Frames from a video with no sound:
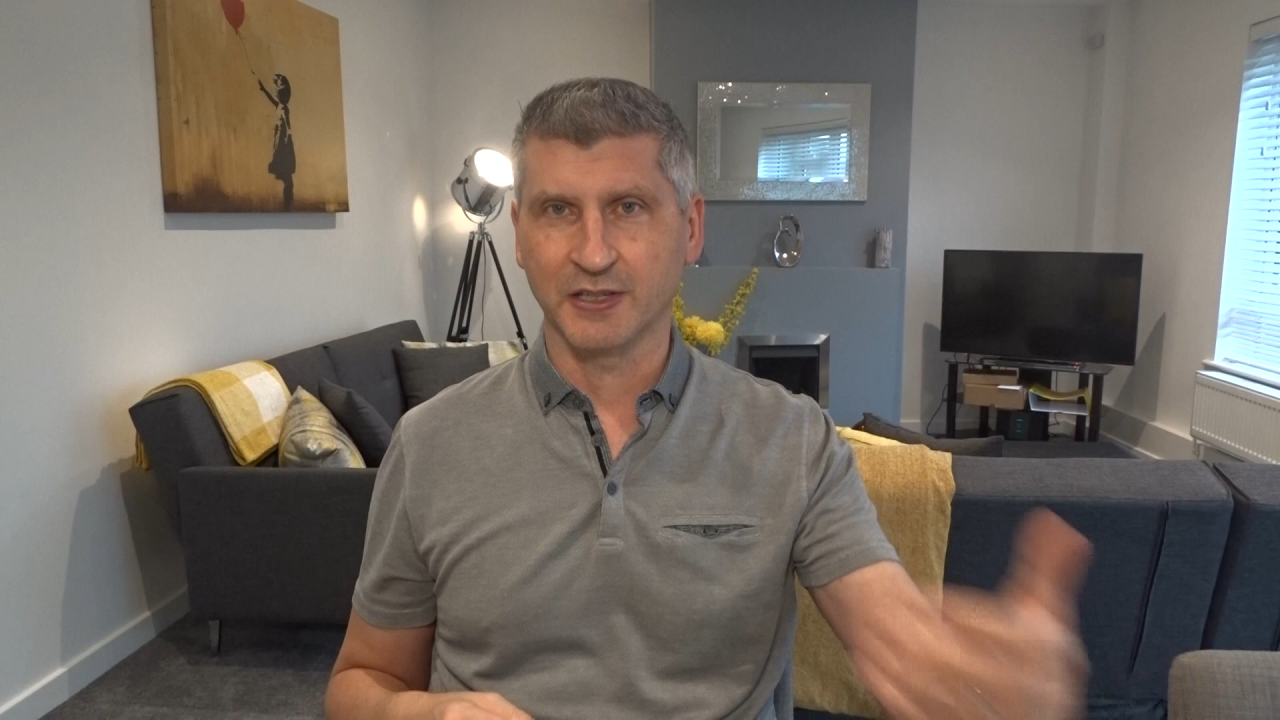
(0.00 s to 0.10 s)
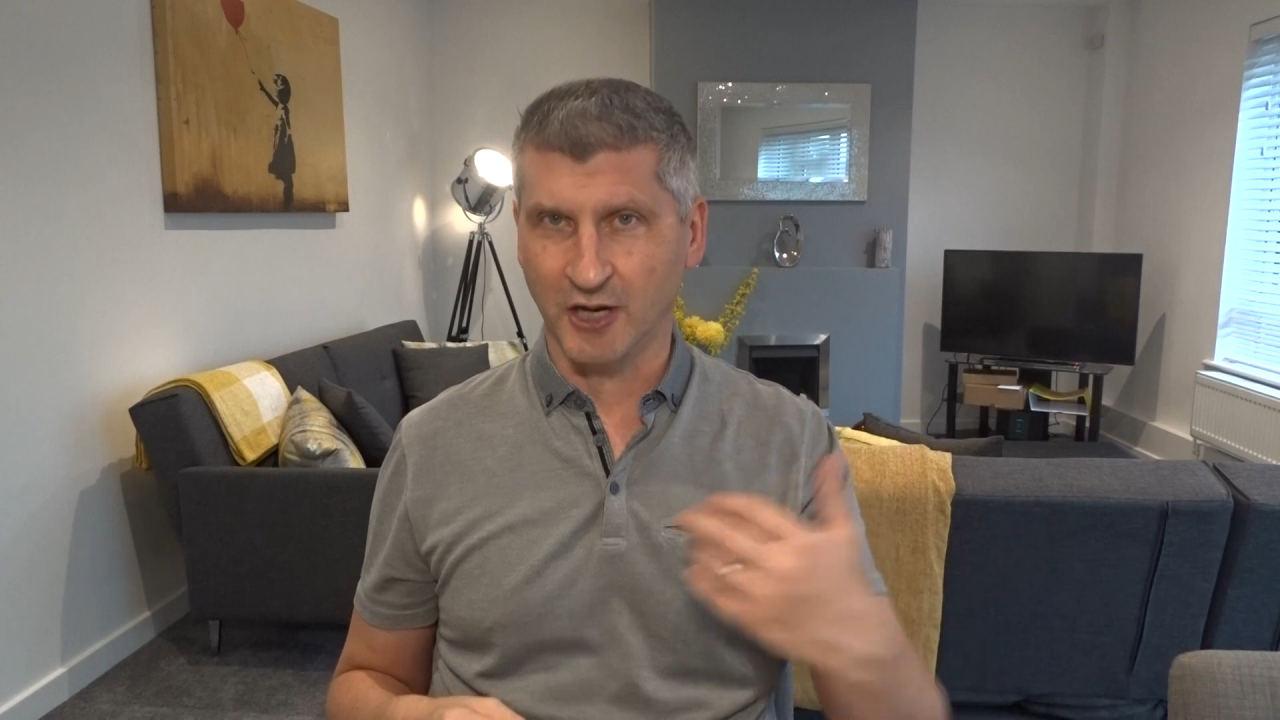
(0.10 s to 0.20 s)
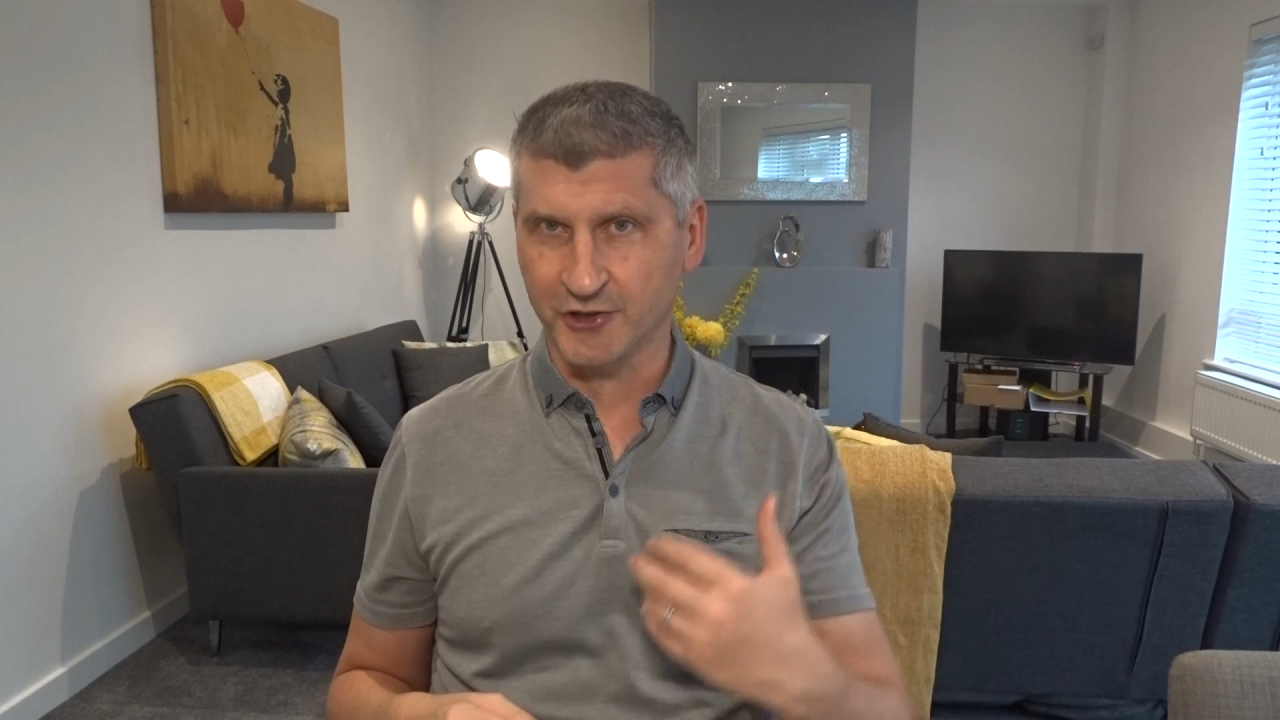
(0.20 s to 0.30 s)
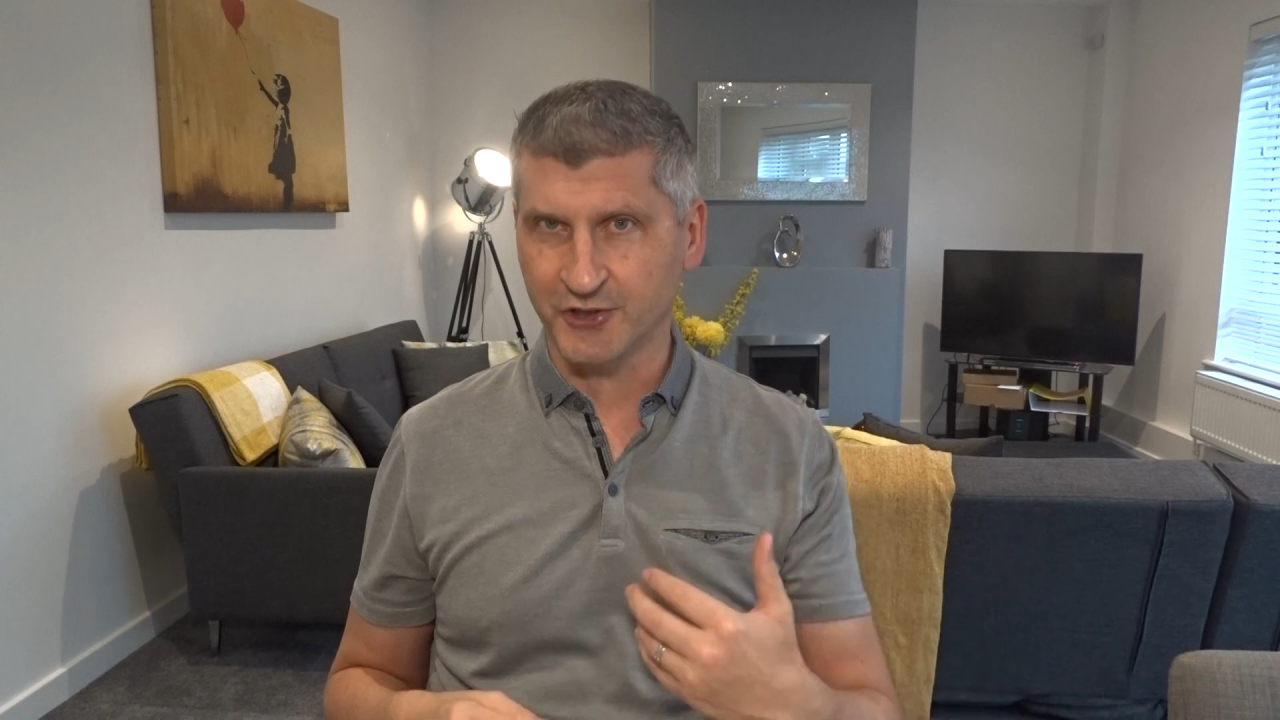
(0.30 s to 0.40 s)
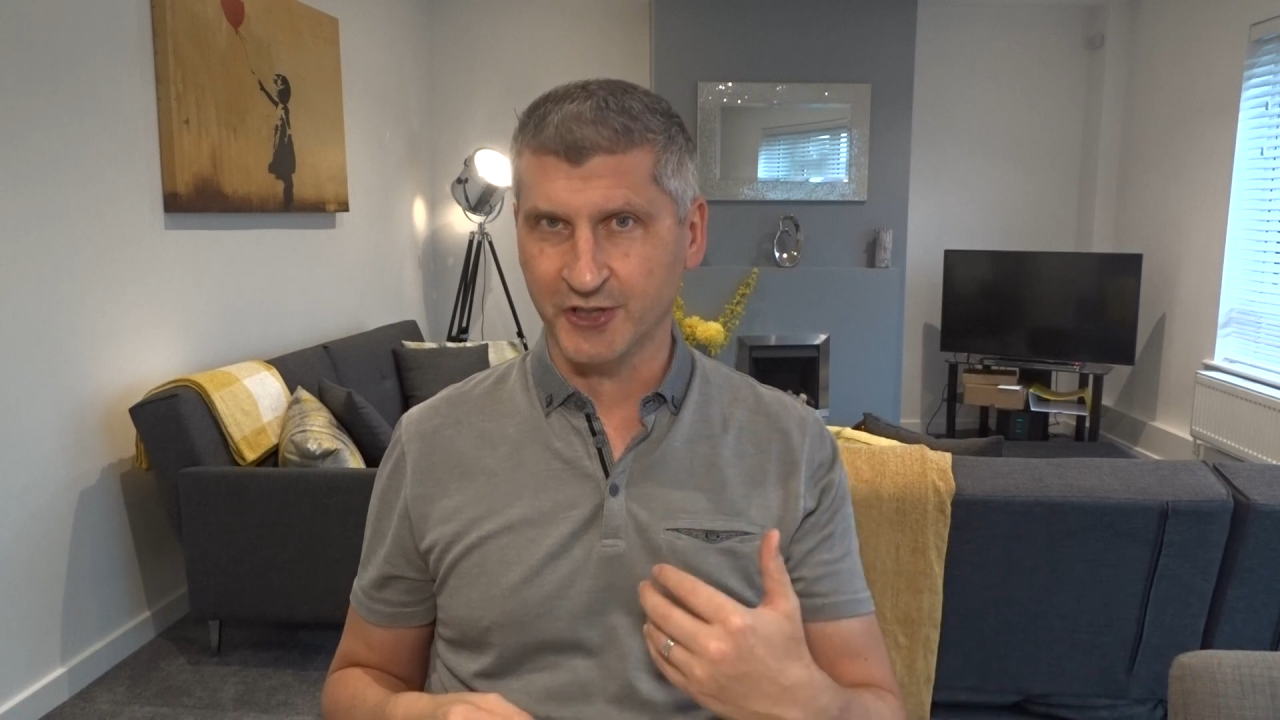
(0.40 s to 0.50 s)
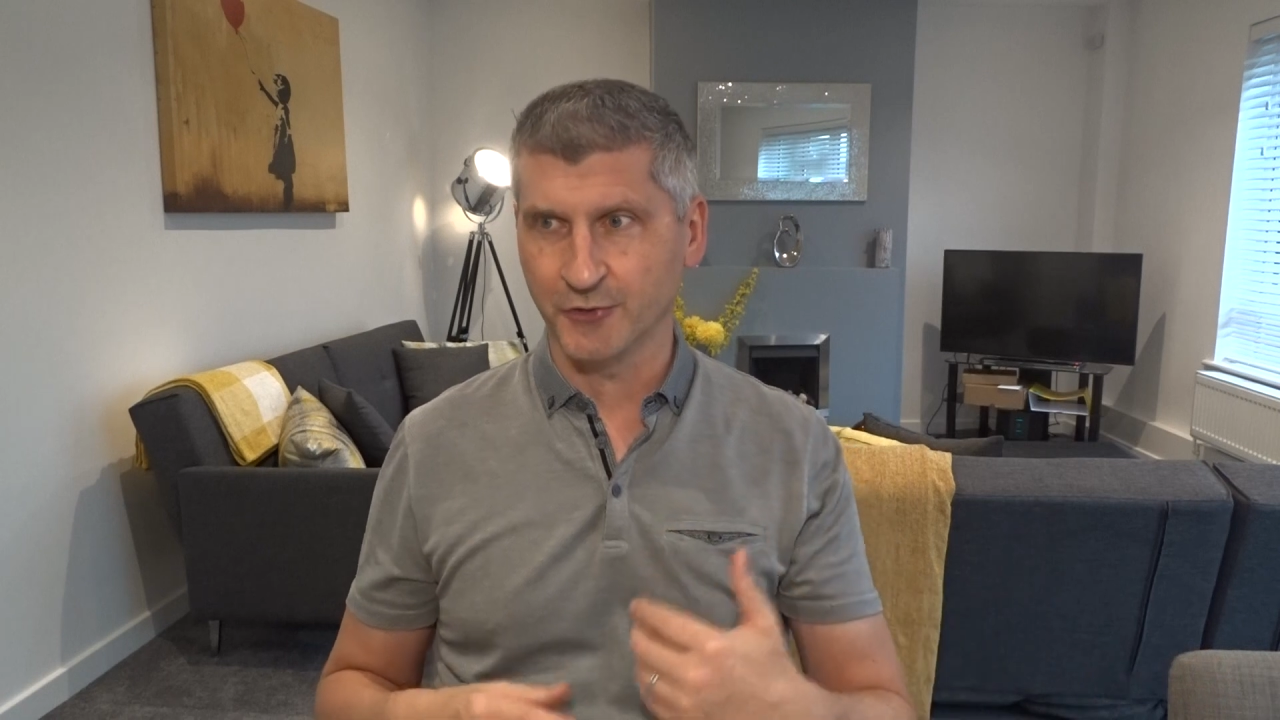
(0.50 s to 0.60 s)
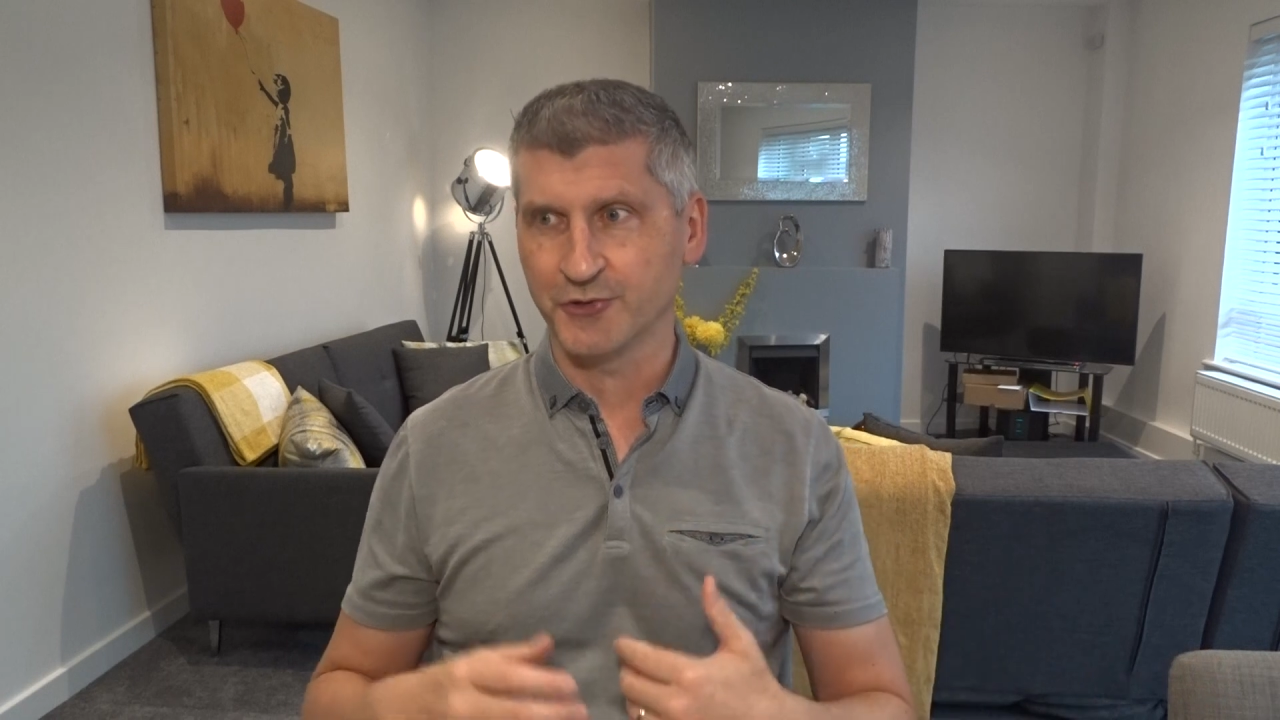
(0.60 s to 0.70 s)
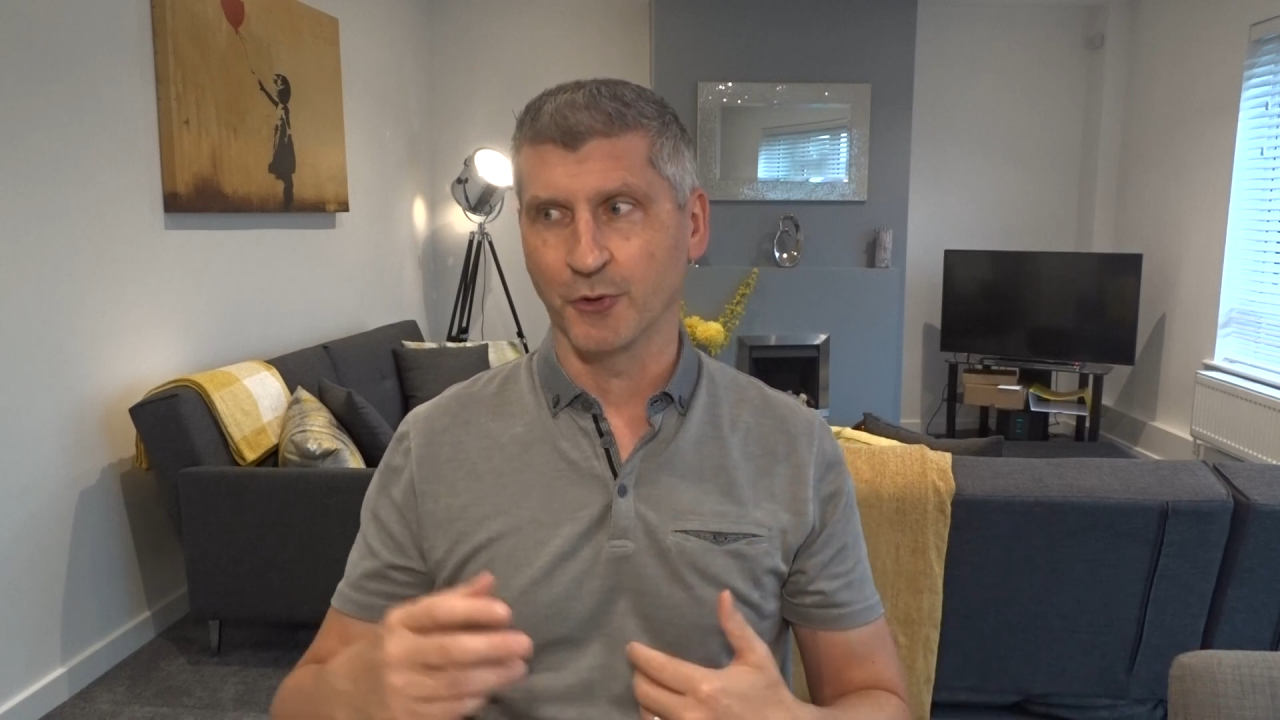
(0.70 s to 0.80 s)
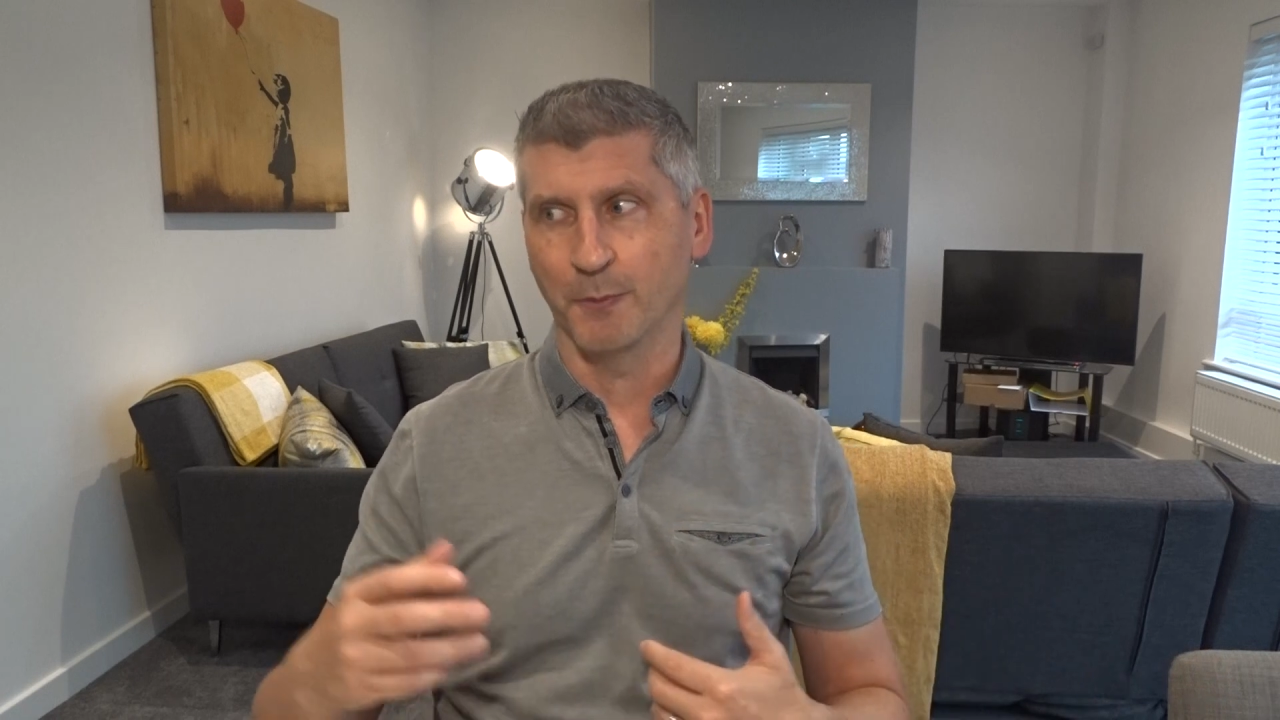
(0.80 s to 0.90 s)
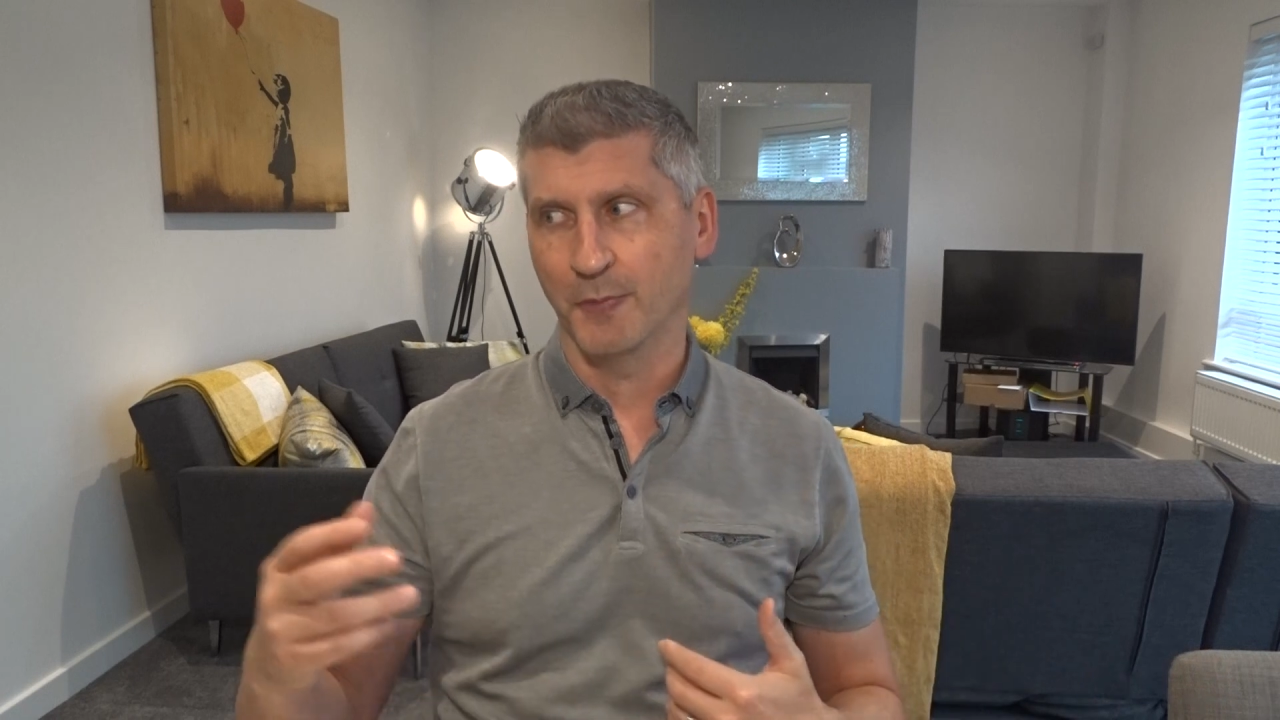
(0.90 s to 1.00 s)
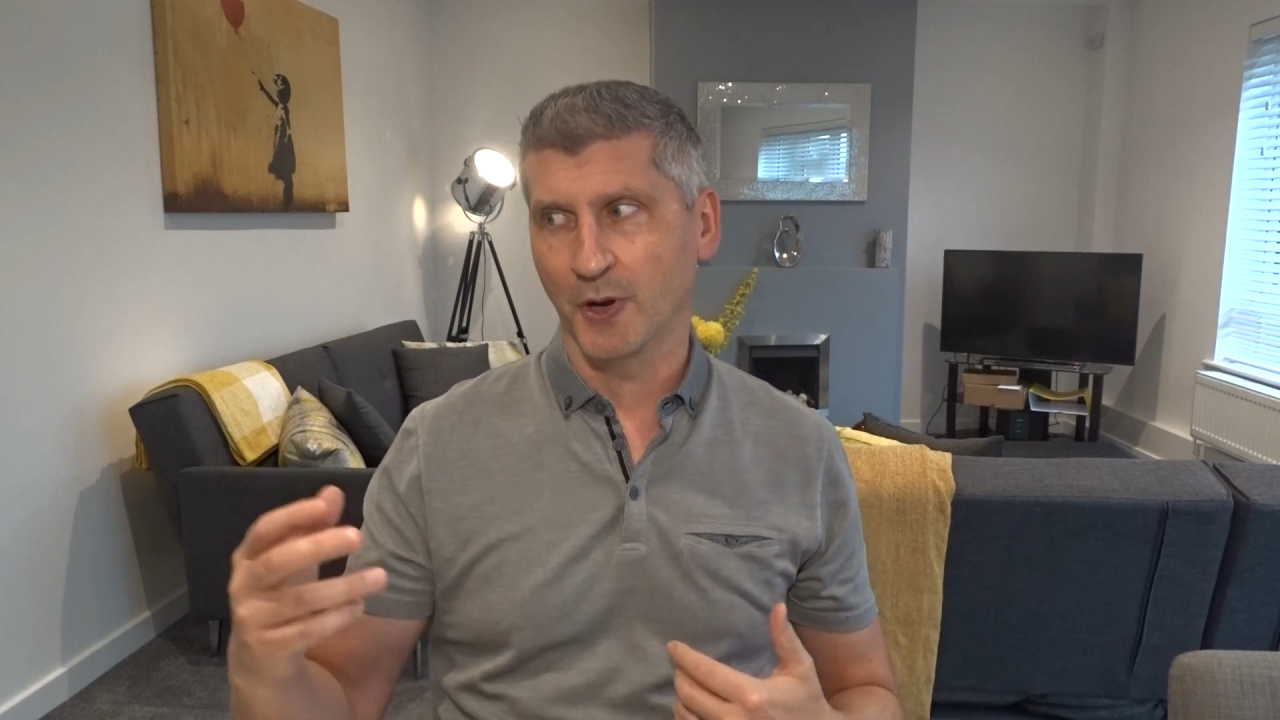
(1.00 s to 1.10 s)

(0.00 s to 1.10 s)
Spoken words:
larger deals or